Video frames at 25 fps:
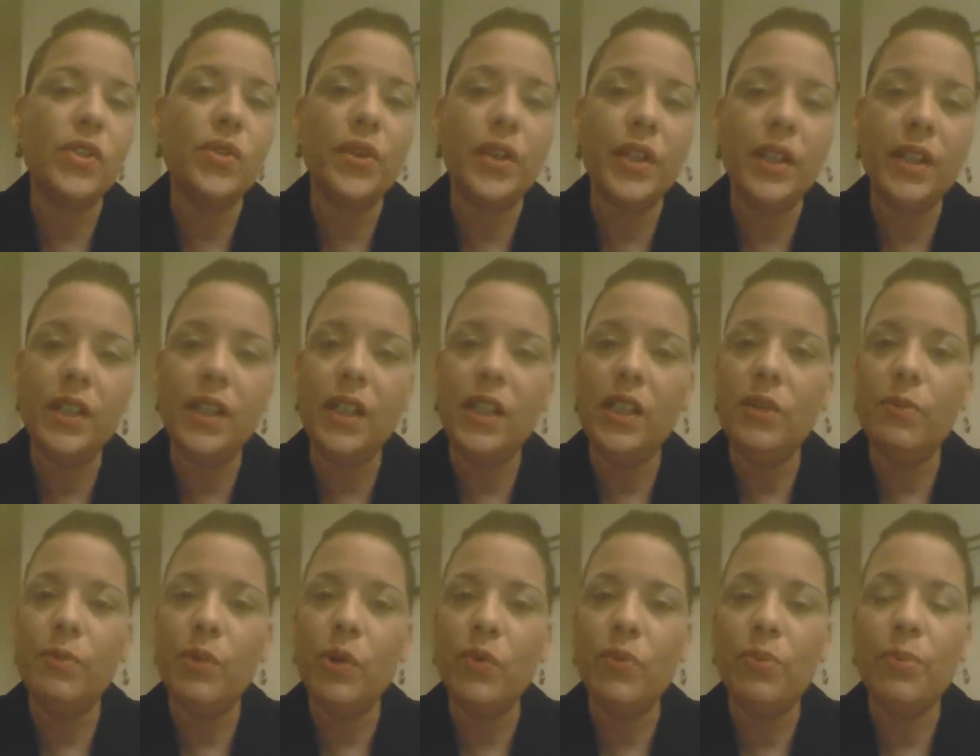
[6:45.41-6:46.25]
You're going to need to
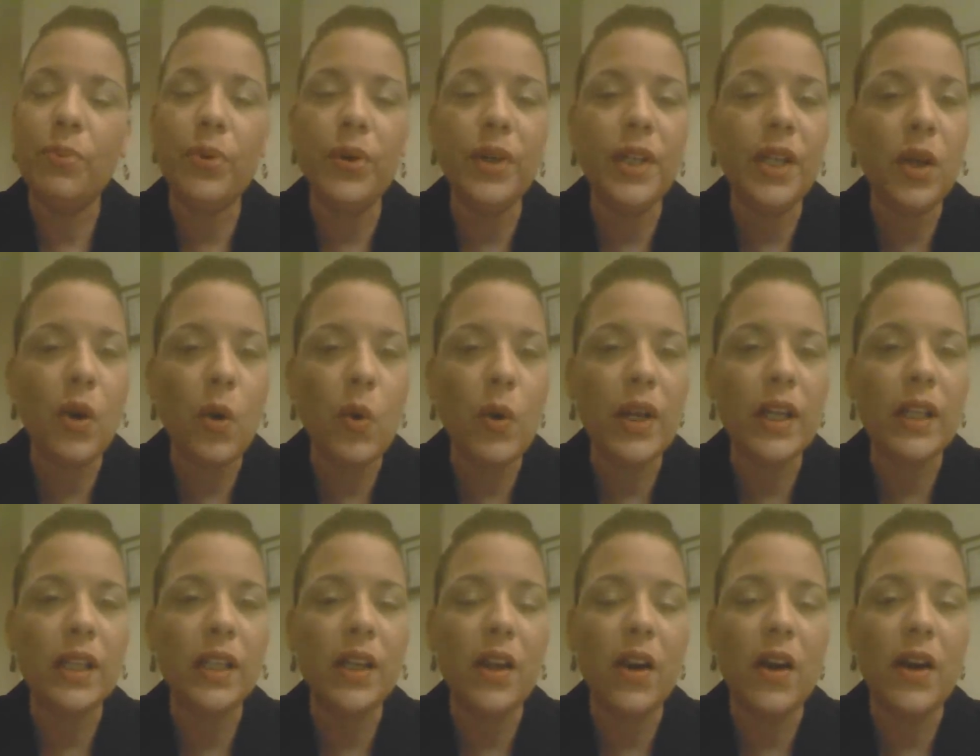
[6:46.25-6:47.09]
move pretty
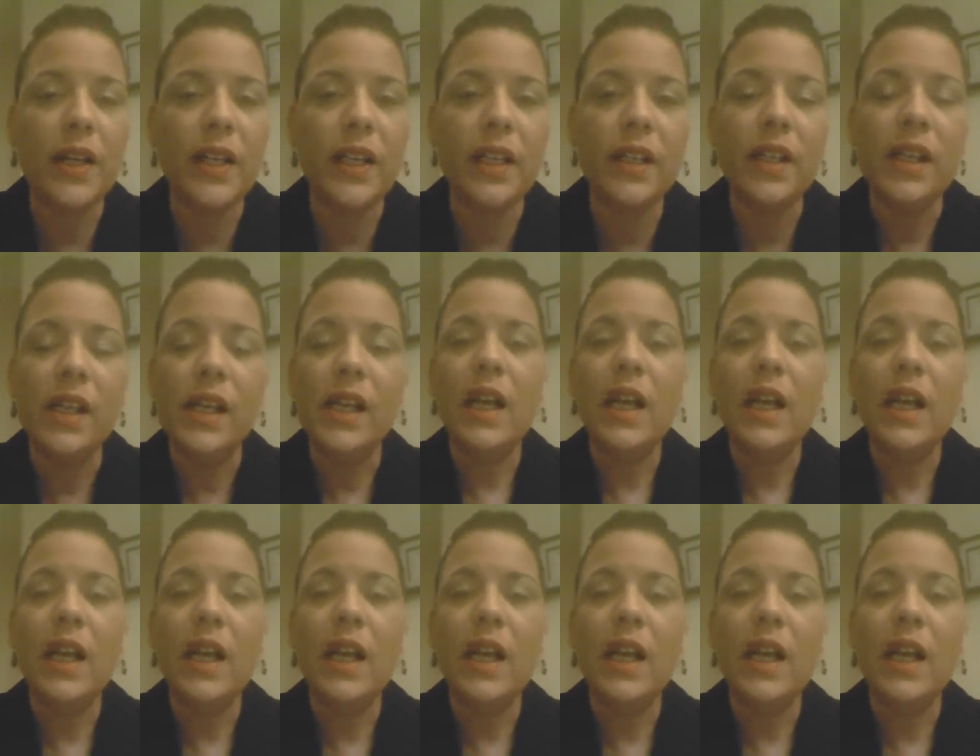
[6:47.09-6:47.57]
quickly on it.